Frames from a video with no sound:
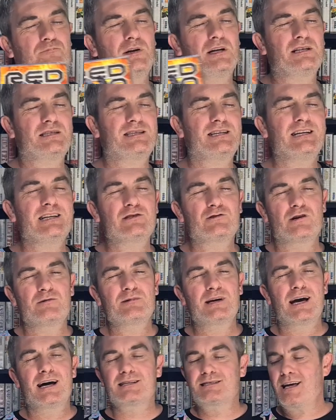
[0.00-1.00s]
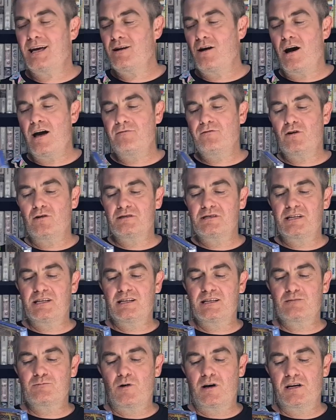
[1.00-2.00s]
But it's Sega Dreamcast, and I had not
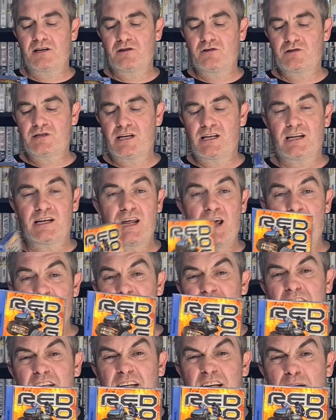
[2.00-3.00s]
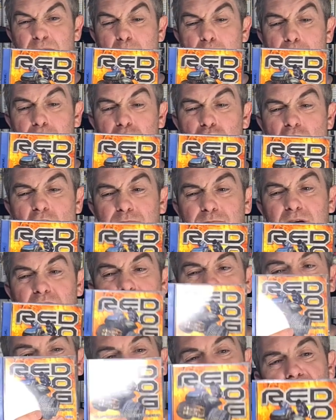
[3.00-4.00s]
seen this one in New Zealand, haven't seen it come up on Trade Me,
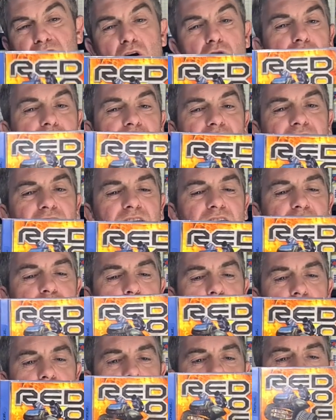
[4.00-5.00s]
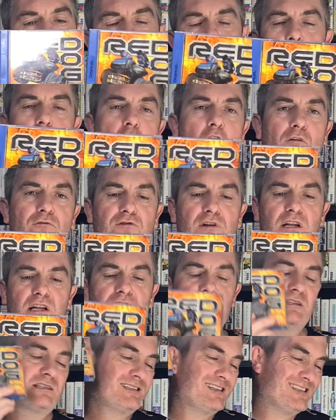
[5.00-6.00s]
so I'm stoked to get this one off the
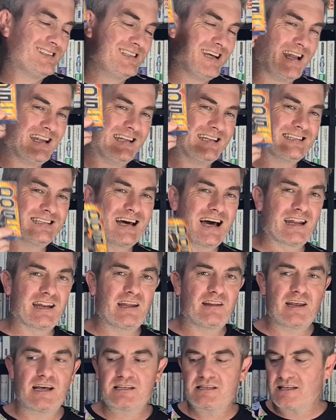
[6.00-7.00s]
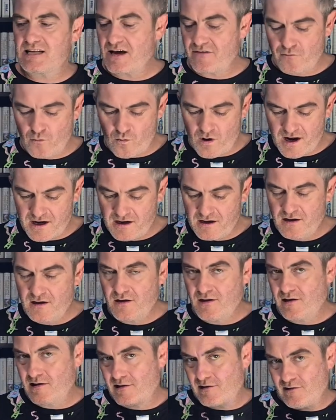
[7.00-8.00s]
list, done and done. That's another one
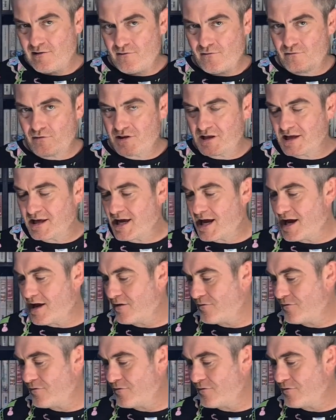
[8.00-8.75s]
for the